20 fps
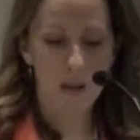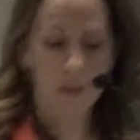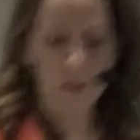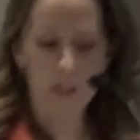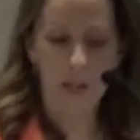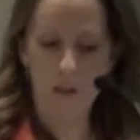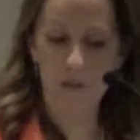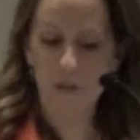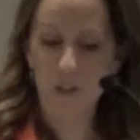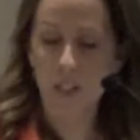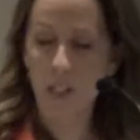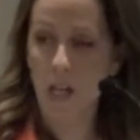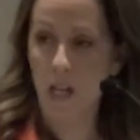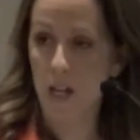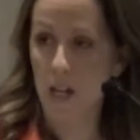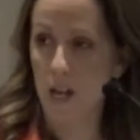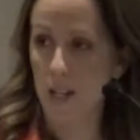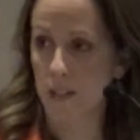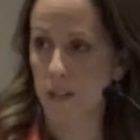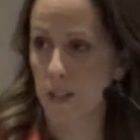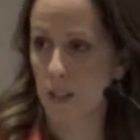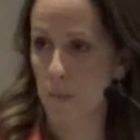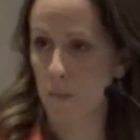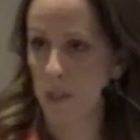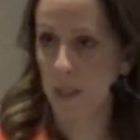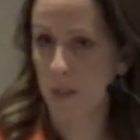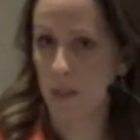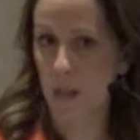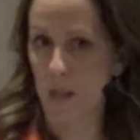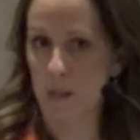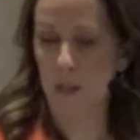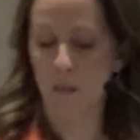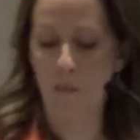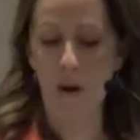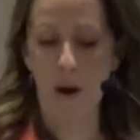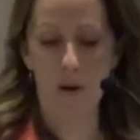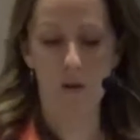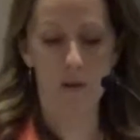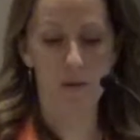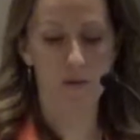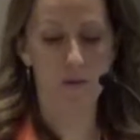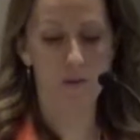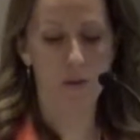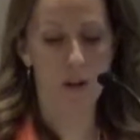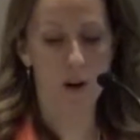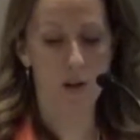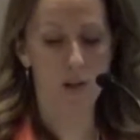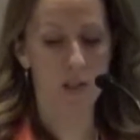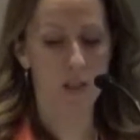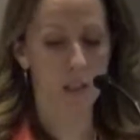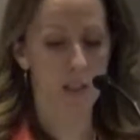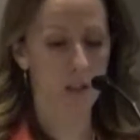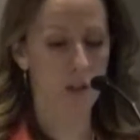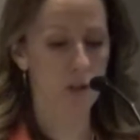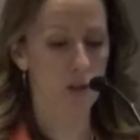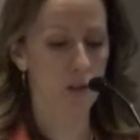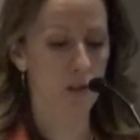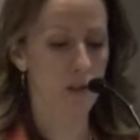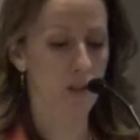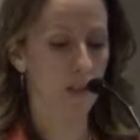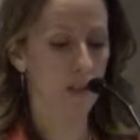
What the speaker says: The FDA has limits on the amount of carcinogens